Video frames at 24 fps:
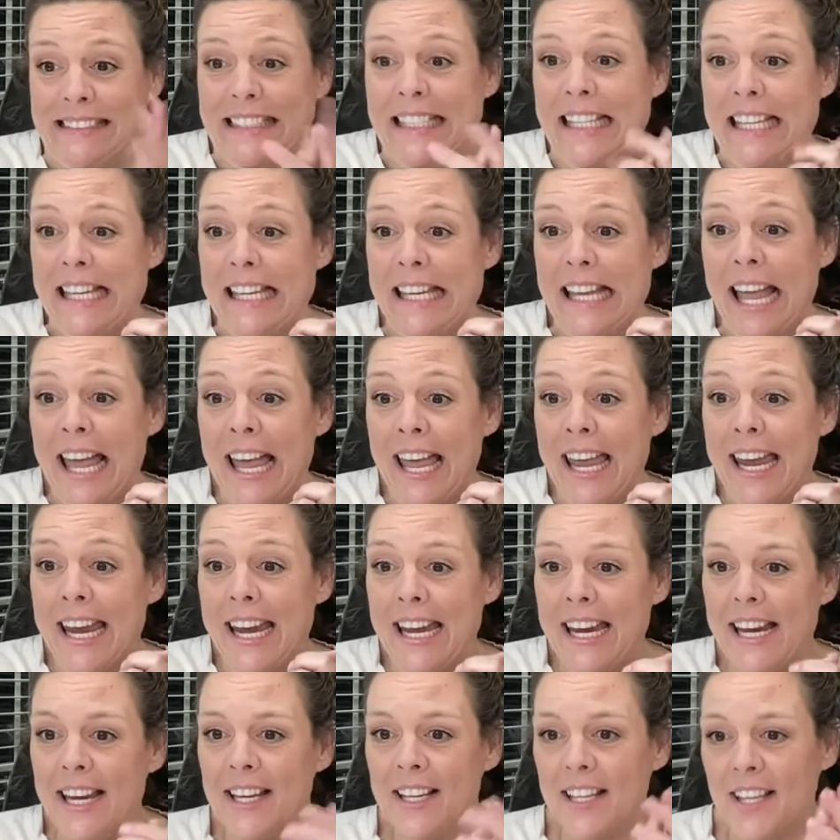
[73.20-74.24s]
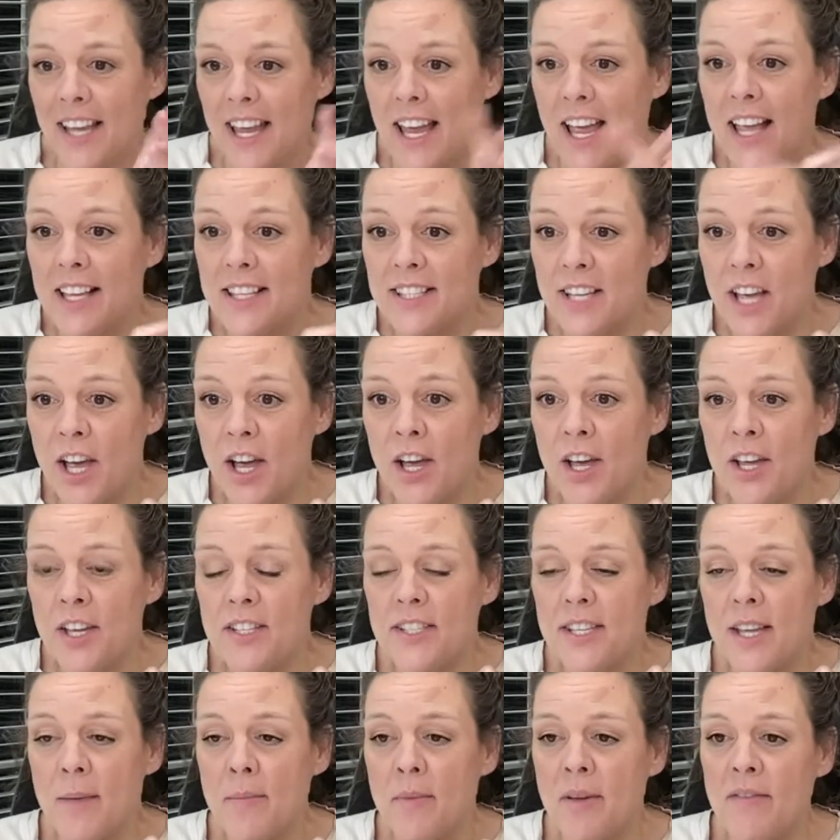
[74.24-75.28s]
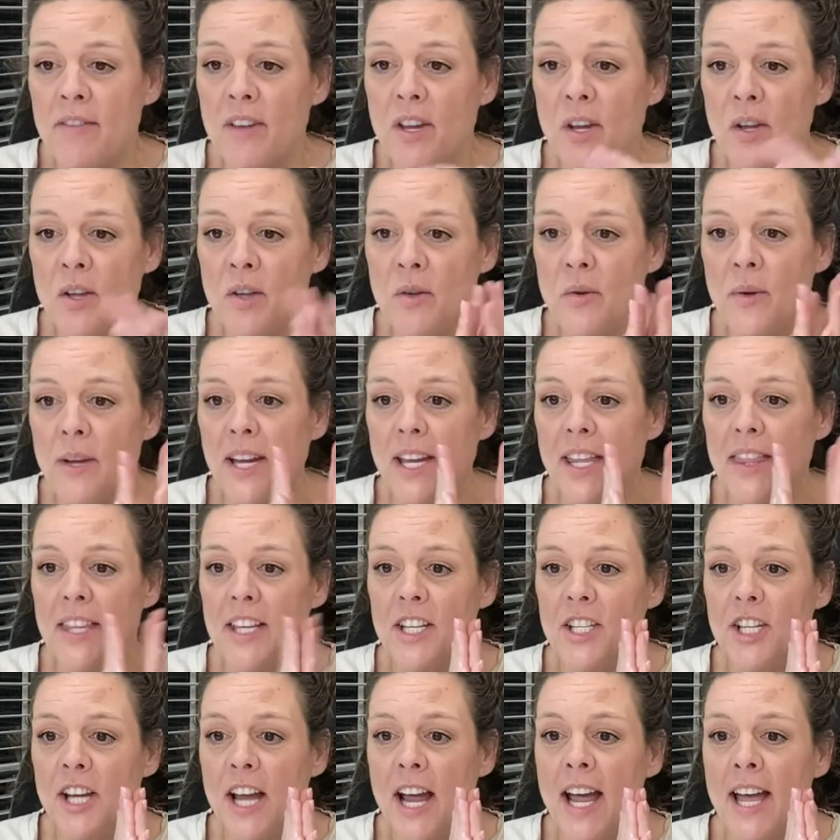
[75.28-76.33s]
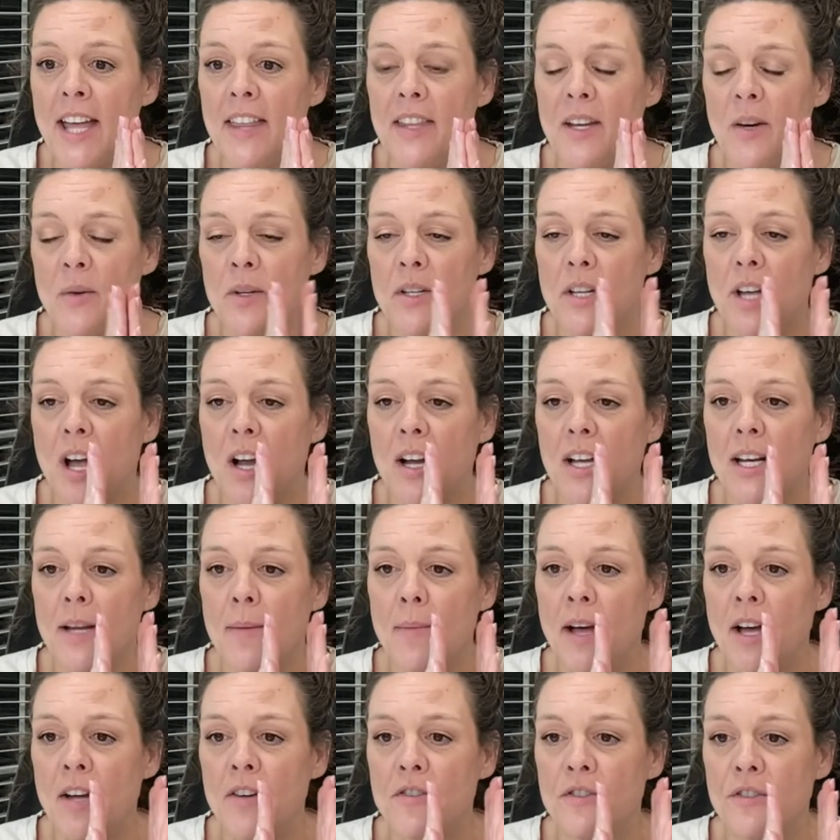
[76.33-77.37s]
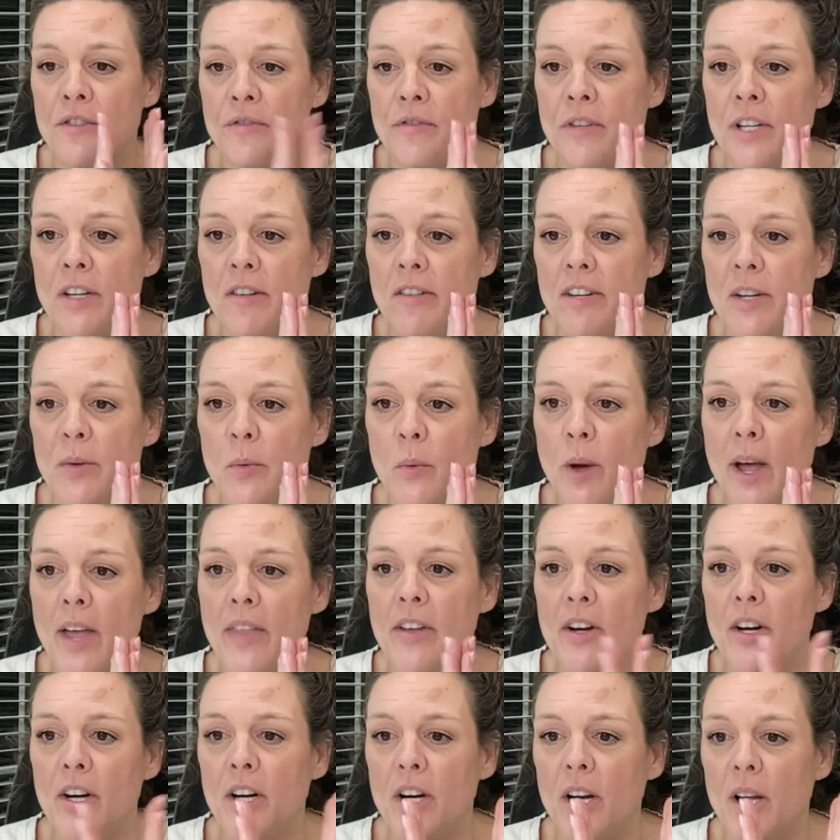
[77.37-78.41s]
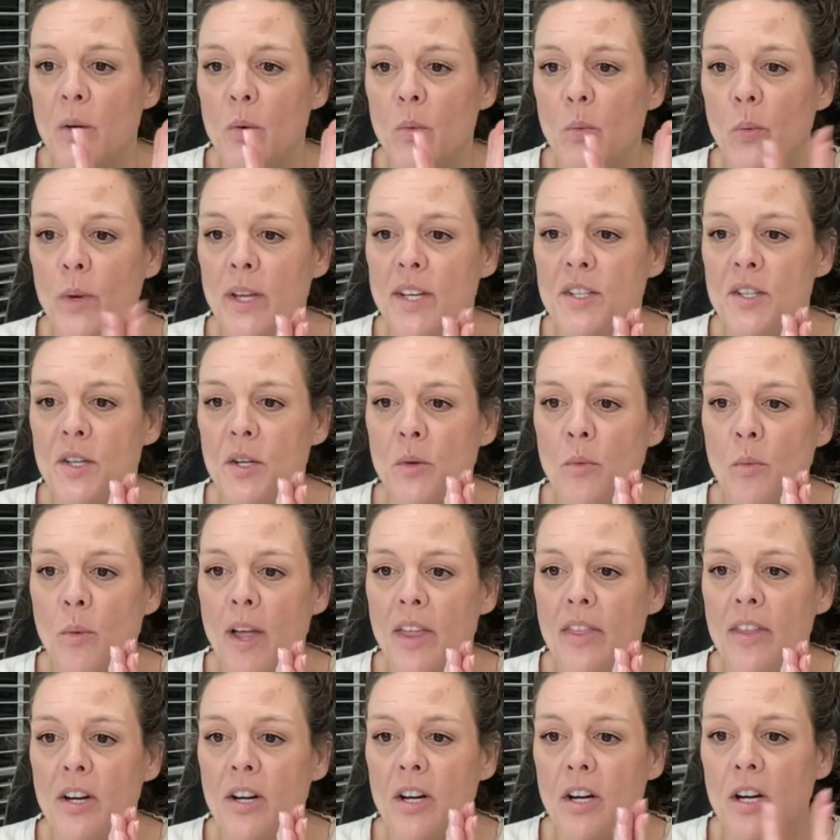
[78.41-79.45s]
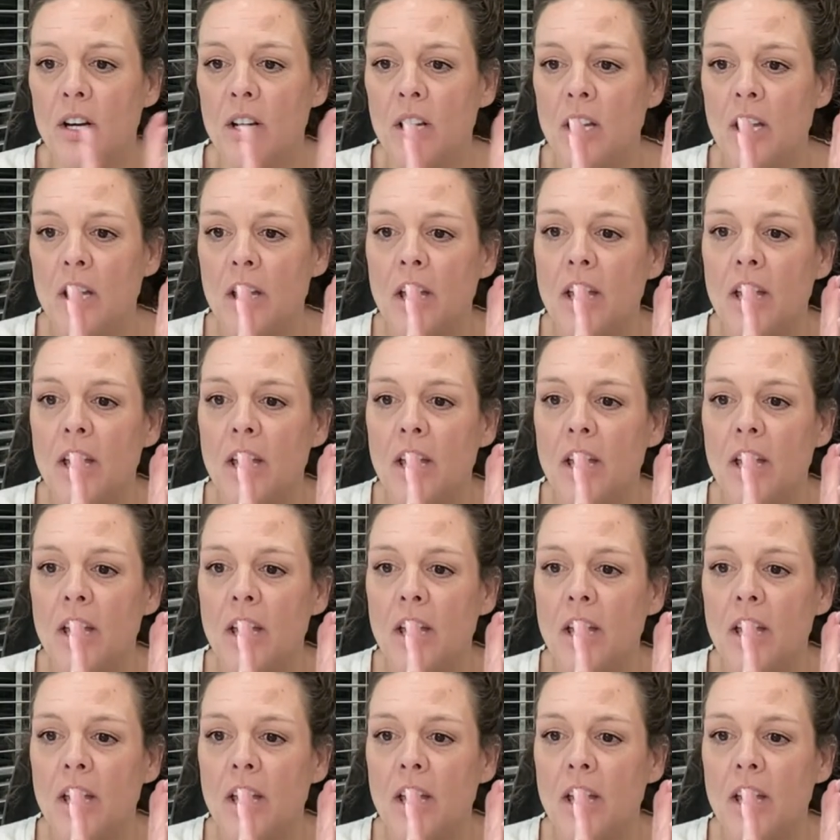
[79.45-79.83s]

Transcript: Yay! I saw some of you in the chat that were talking about dreary weather and winter weather.